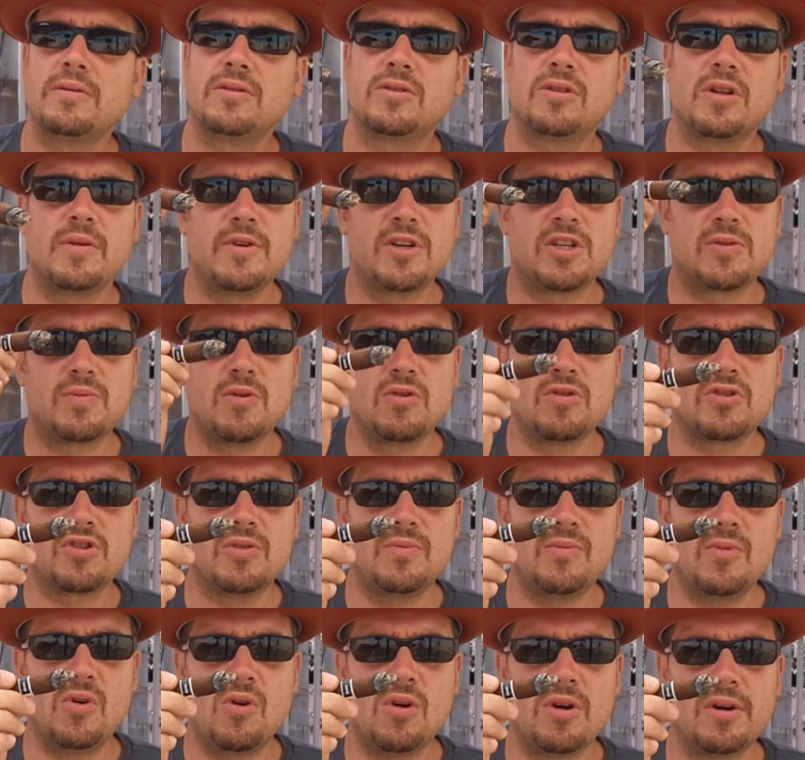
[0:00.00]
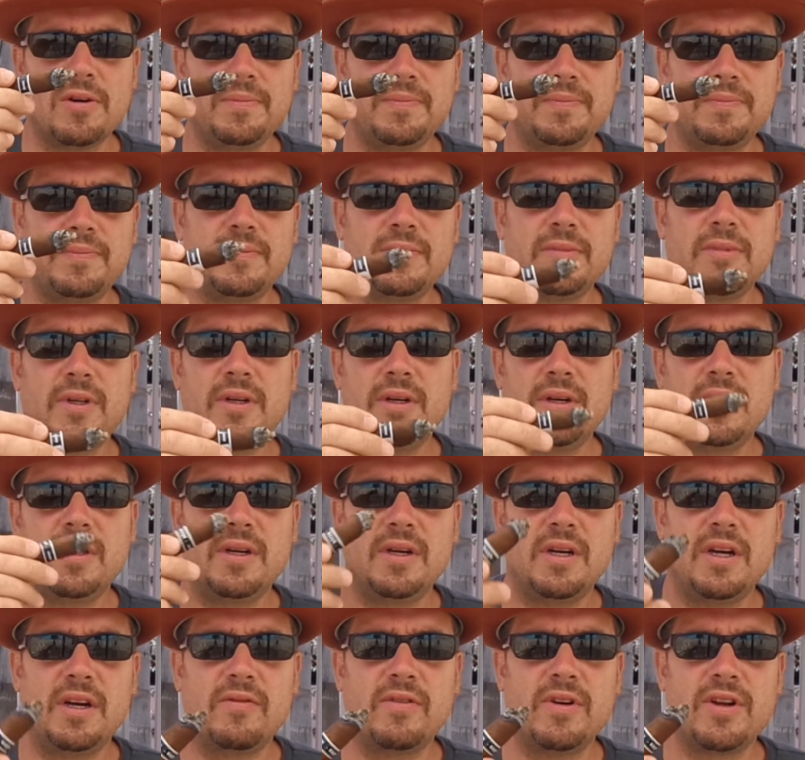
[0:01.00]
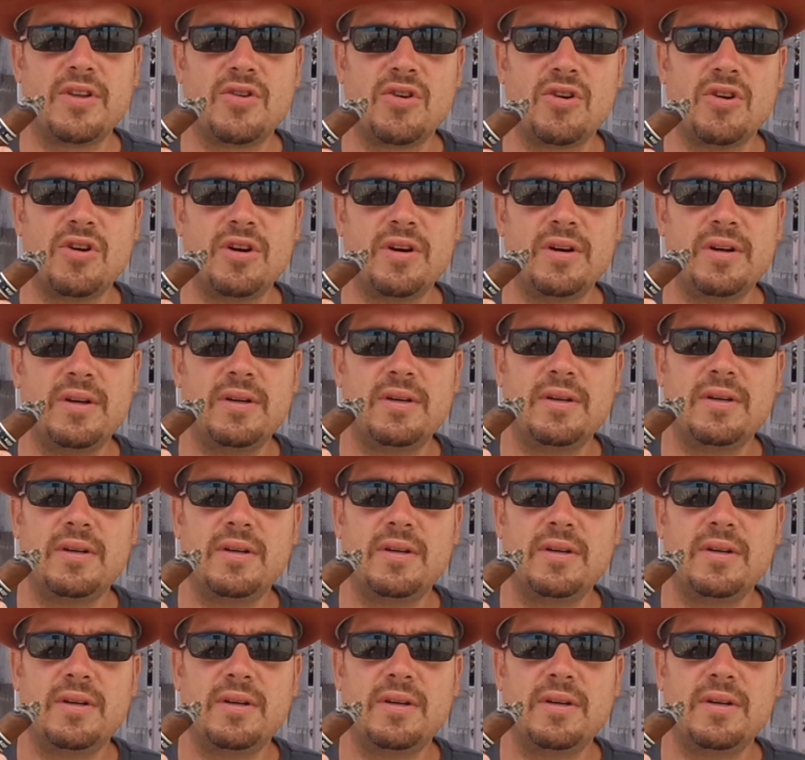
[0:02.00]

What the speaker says: So let me smoke some more and return.